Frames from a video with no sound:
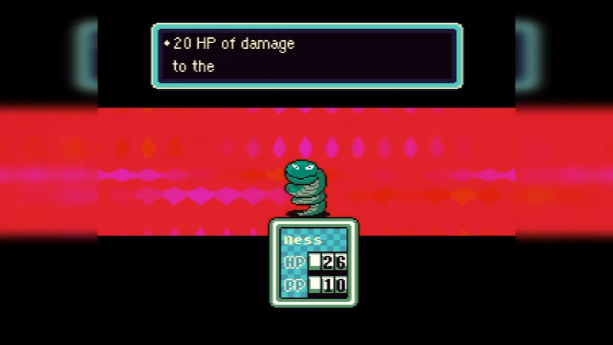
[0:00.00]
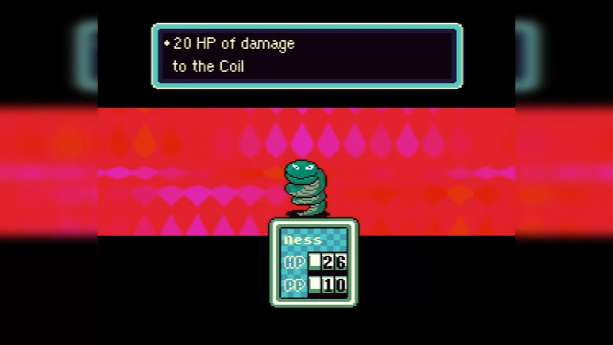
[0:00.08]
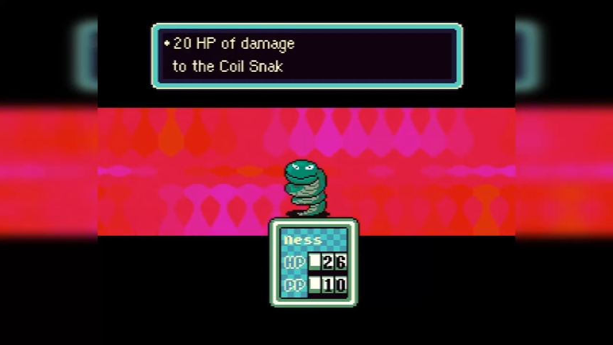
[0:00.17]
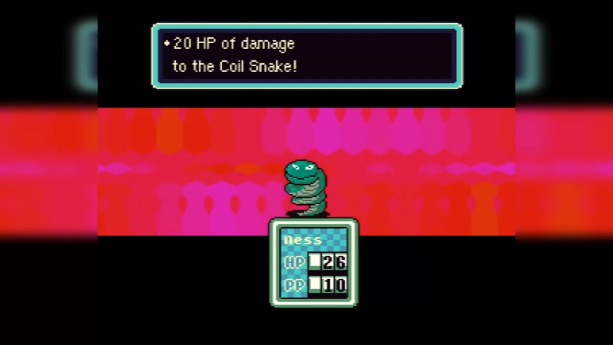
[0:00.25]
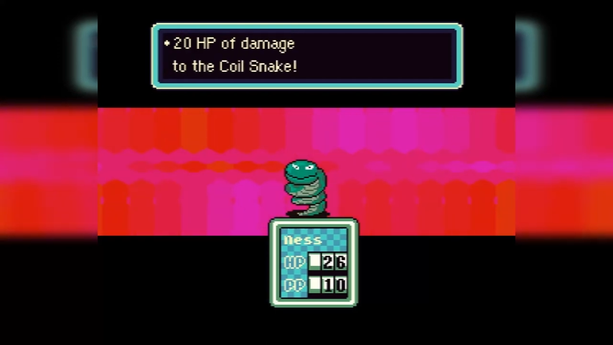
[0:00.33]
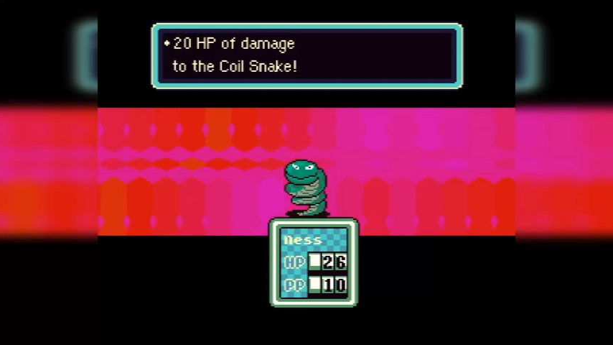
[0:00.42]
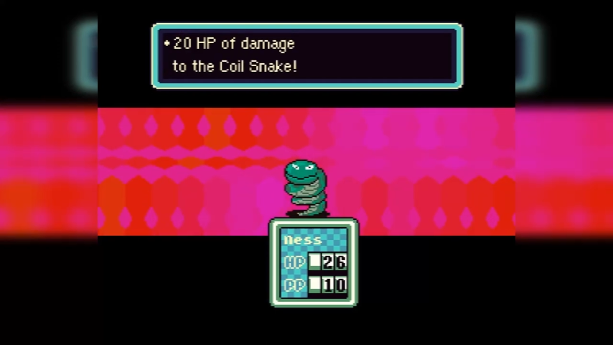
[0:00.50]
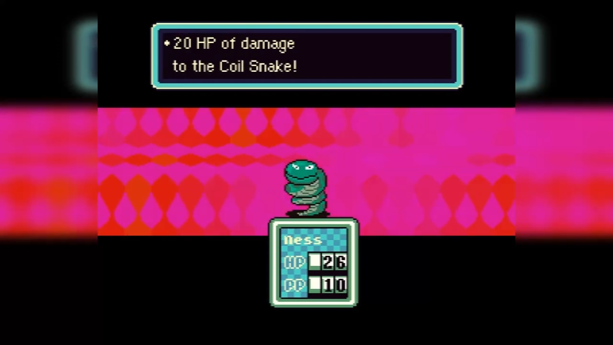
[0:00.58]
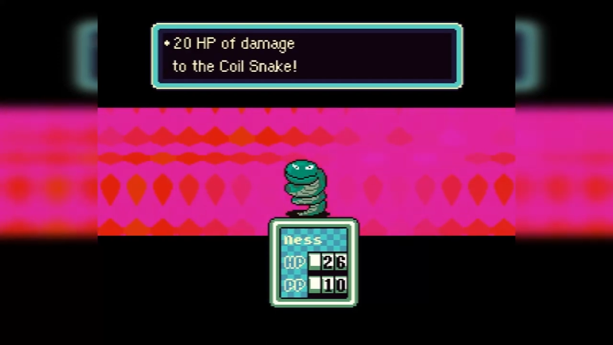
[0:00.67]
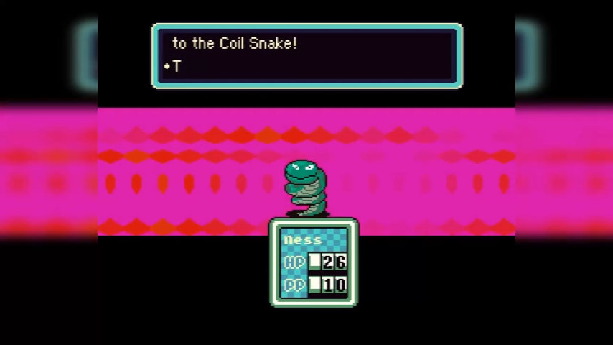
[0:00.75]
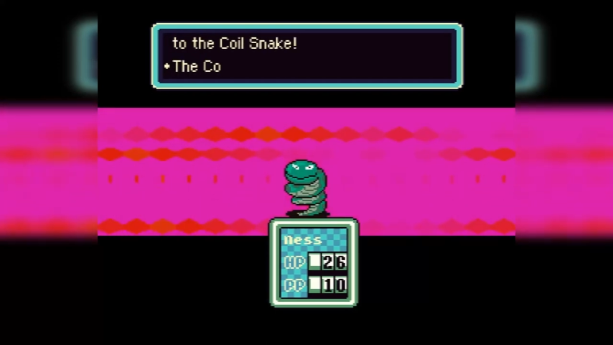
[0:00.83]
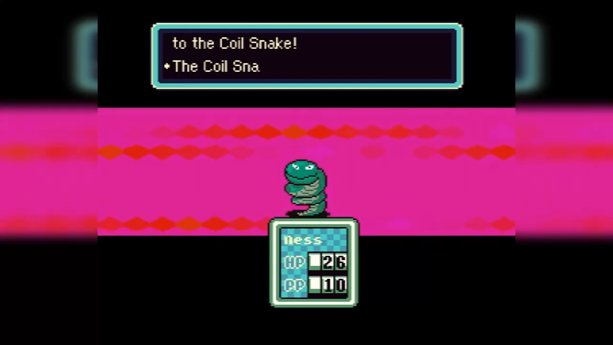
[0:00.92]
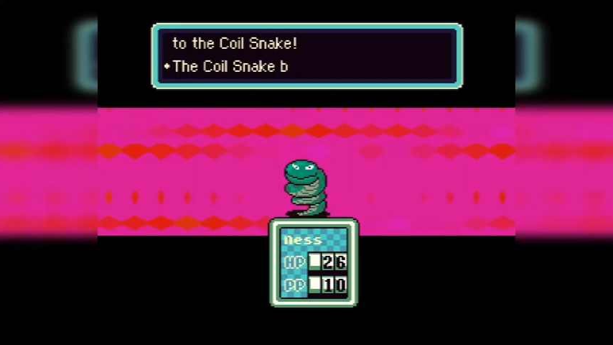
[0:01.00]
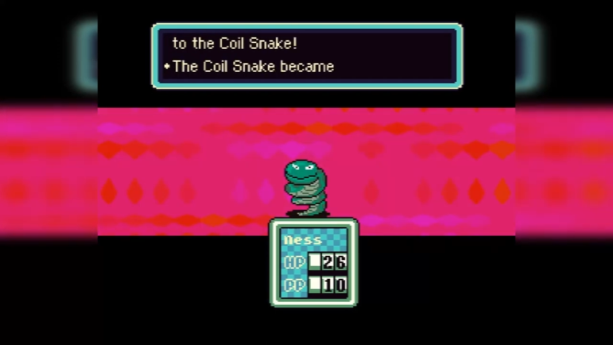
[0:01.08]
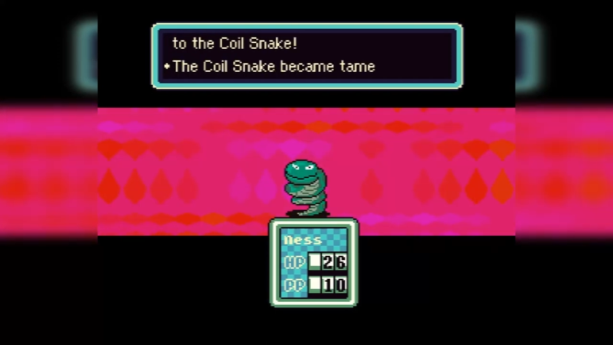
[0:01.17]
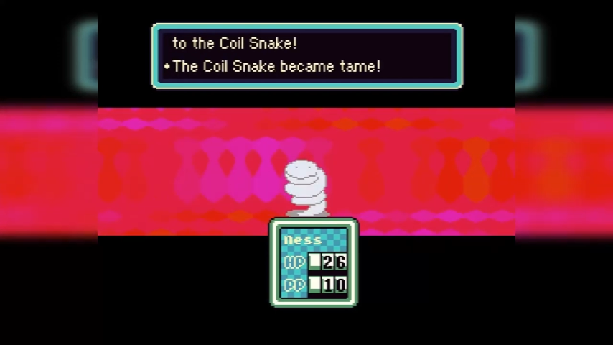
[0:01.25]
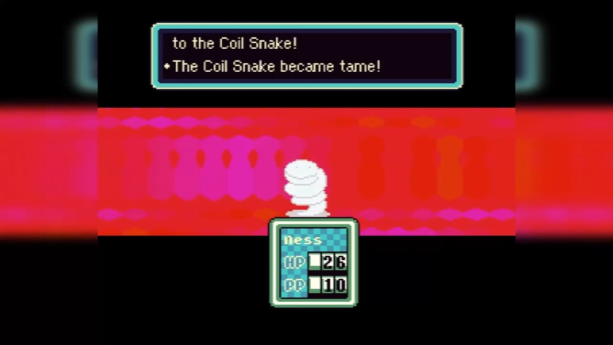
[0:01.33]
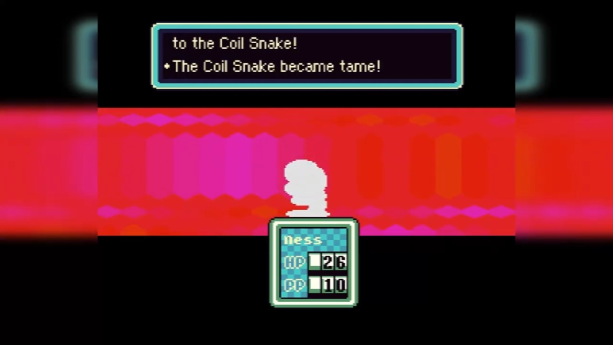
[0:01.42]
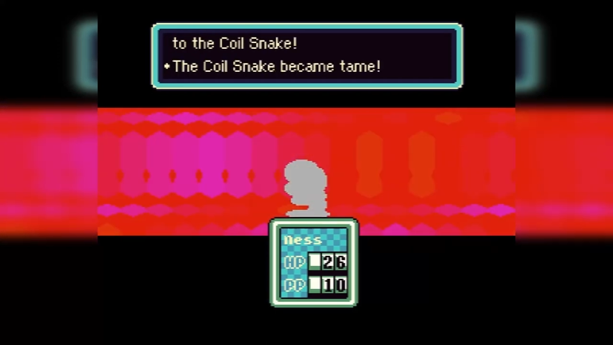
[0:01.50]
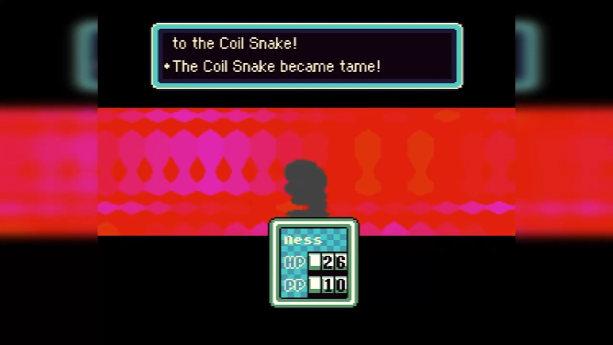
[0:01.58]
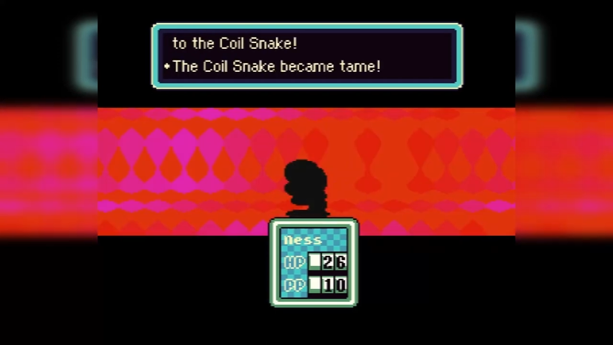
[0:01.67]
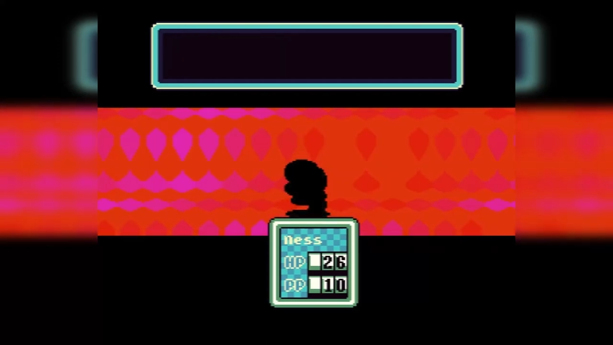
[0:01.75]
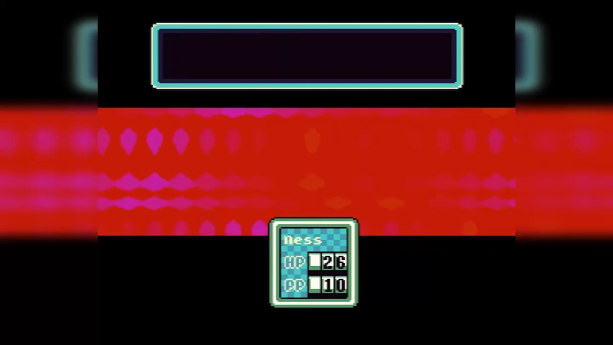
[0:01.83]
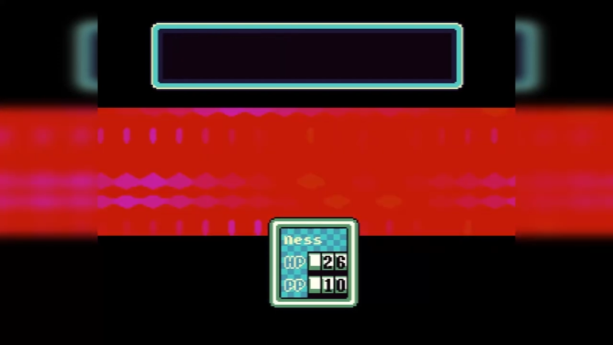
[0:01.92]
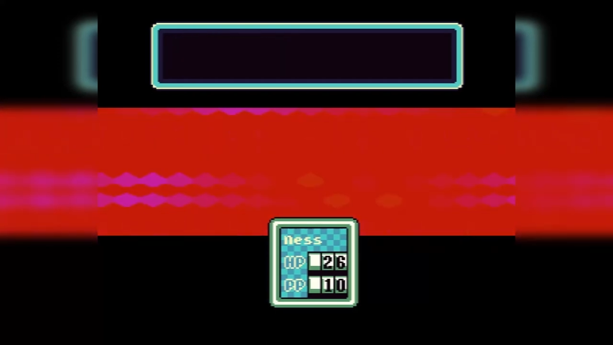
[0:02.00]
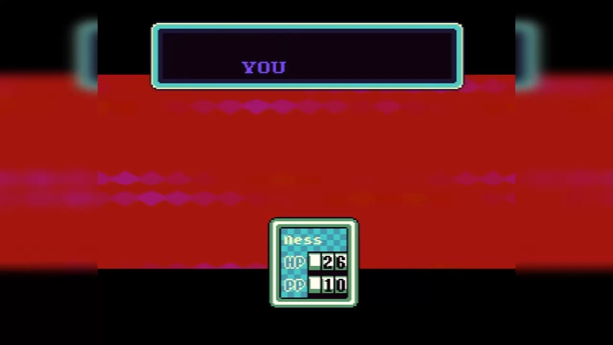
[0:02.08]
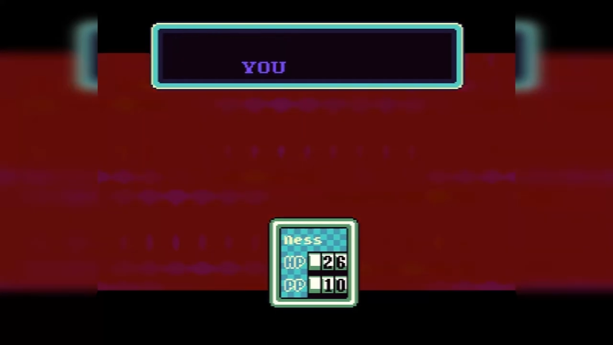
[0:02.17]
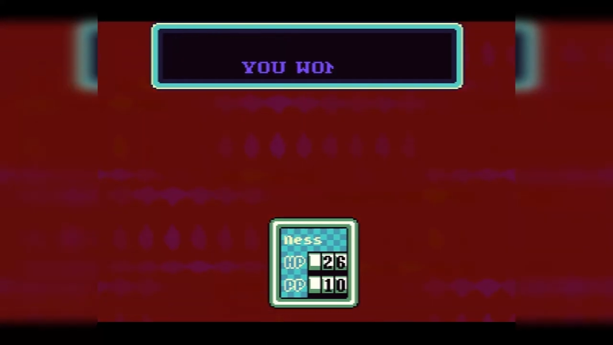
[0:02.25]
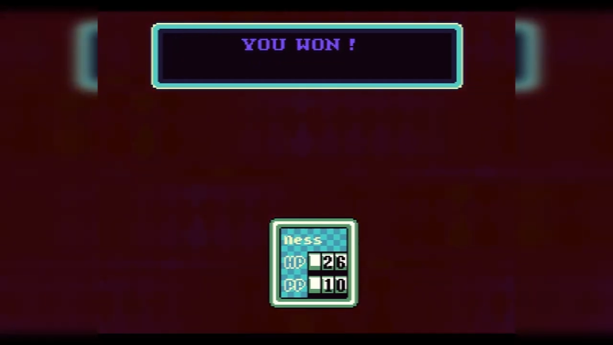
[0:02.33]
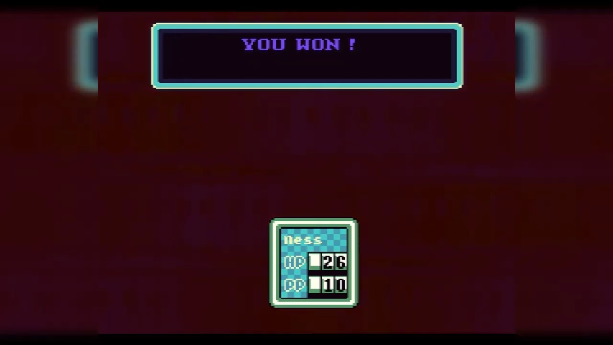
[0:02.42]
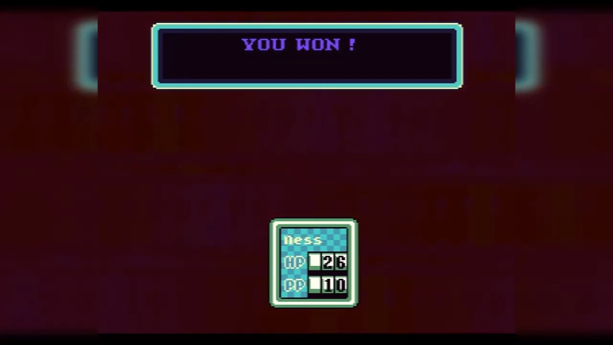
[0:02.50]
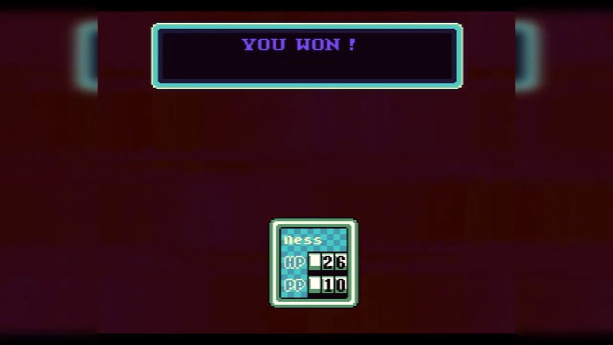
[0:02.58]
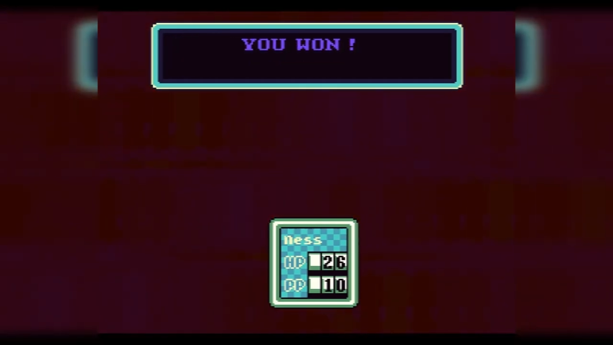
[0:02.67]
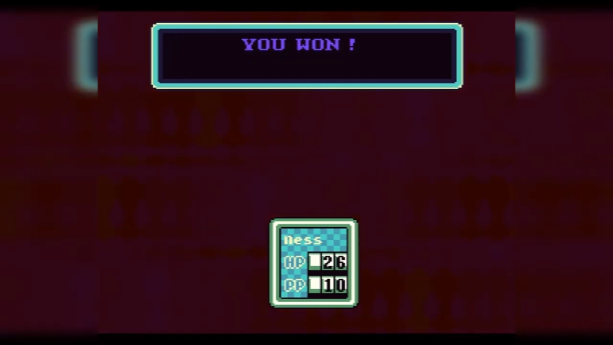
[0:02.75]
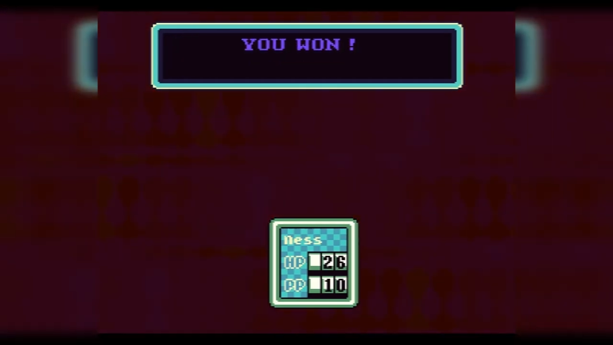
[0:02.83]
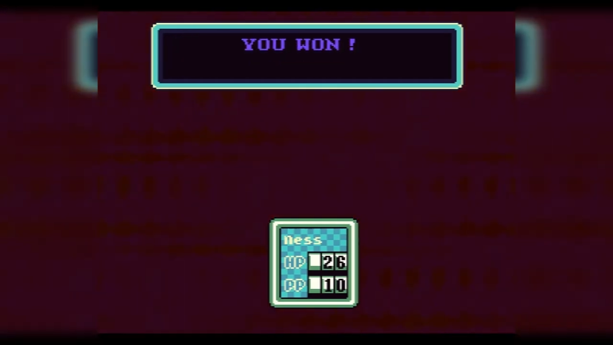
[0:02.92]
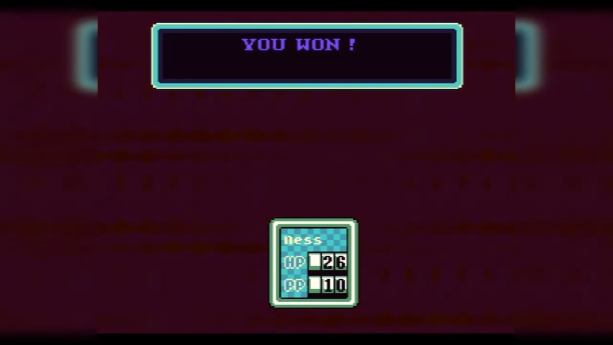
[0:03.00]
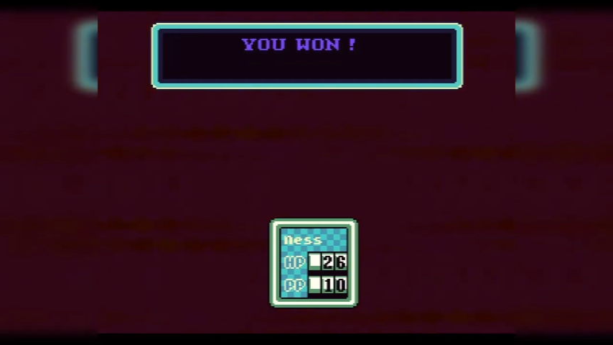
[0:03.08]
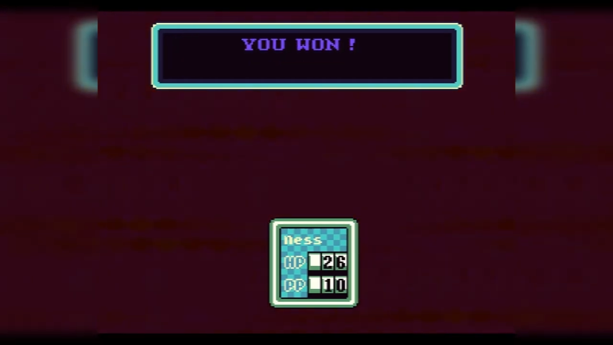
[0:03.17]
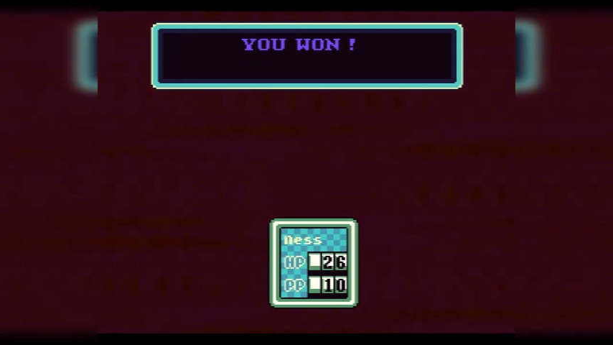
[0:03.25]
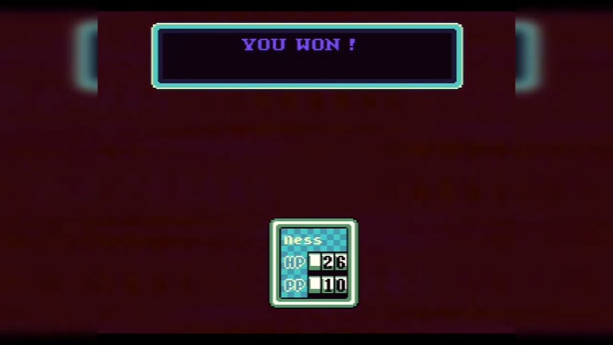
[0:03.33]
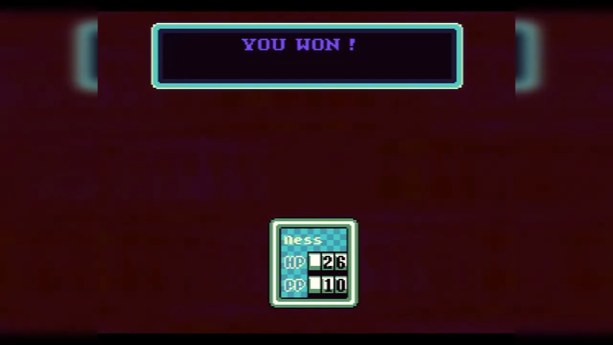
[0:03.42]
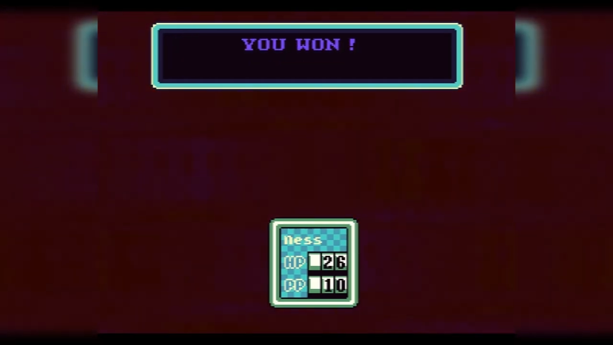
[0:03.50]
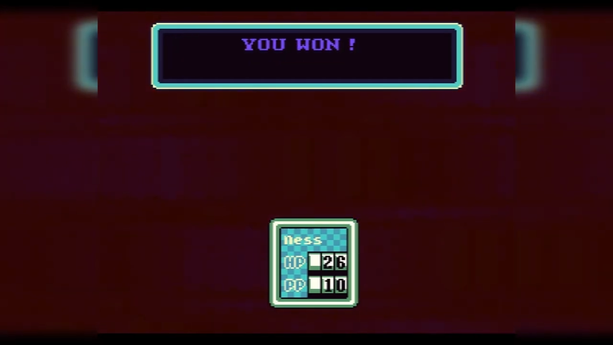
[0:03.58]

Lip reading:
No face is visible, so there are no lips to read.